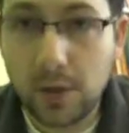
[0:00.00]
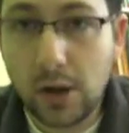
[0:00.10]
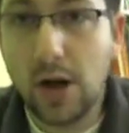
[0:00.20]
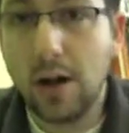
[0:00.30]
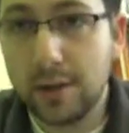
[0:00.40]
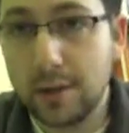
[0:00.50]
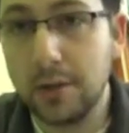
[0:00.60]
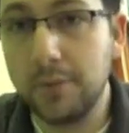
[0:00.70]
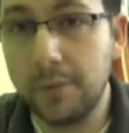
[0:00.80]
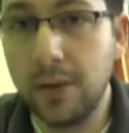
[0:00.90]
toss
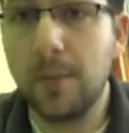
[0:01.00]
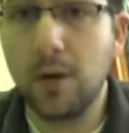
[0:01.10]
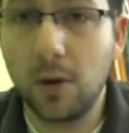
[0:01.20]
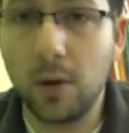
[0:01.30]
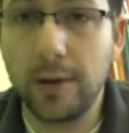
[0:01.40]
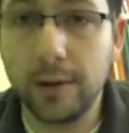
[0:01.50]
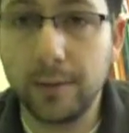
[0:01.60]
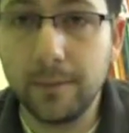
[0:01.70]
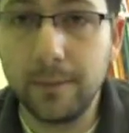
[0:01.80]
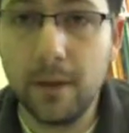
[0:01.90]
or flip our coin here.
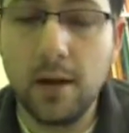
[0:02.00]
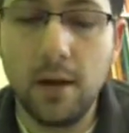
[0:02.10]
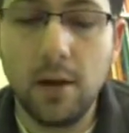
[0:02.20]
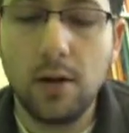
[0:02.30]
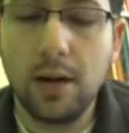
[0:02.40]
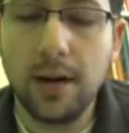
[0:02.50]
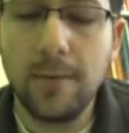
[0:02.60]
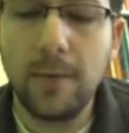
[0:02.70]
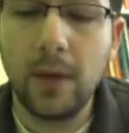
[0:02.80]
Okay?